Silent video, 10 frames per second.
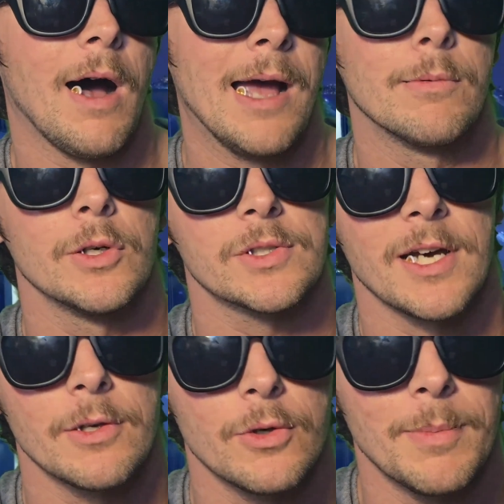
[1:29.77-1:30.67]
I will
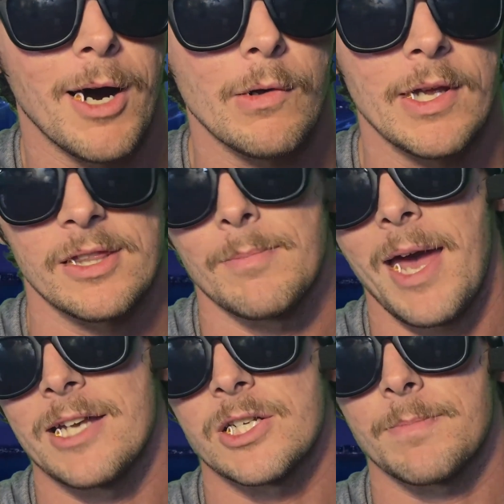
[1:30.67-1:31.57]
tell you about like the
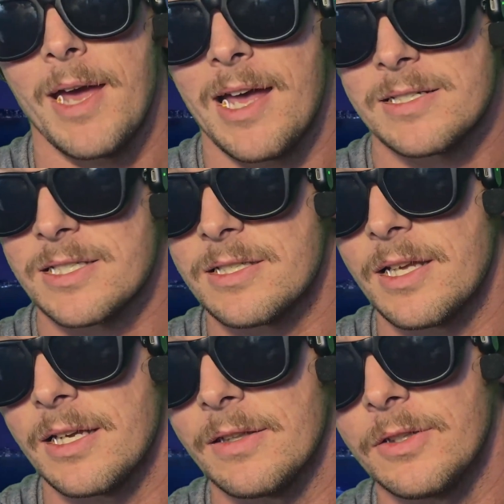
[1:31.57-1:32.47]
magic masks
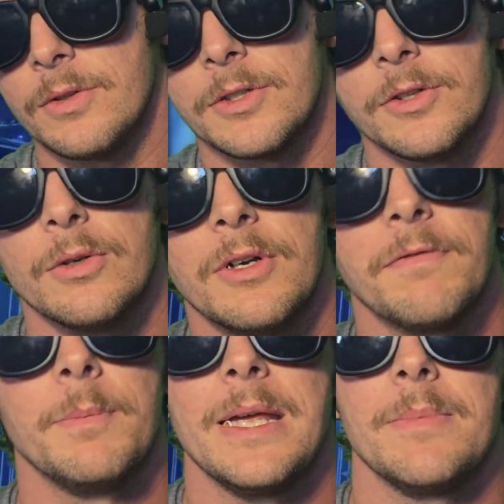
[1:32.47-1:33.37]
thing that you could do
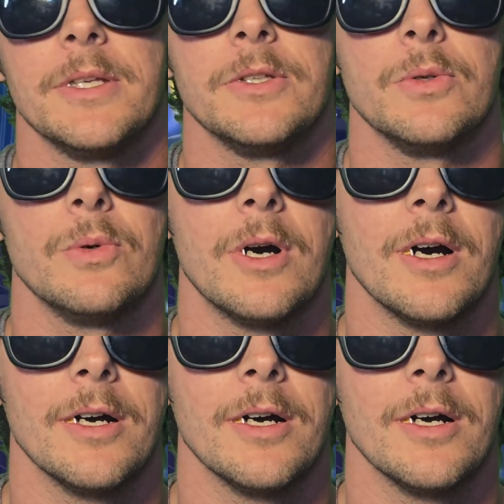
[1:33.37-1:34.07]
if maybe you